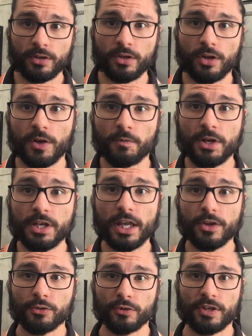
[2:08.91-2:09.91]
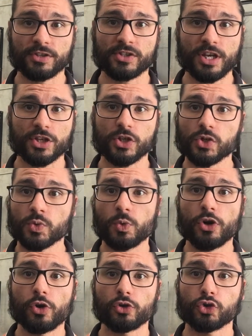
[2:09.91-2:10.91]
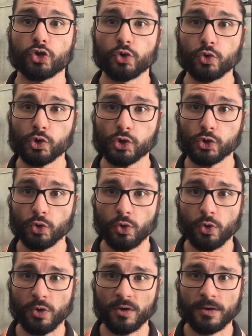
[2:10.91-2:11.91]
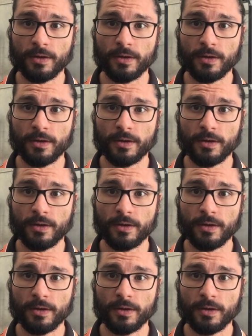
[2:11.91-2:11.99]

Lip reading: like if we're getting through these sessions, we're not too sore.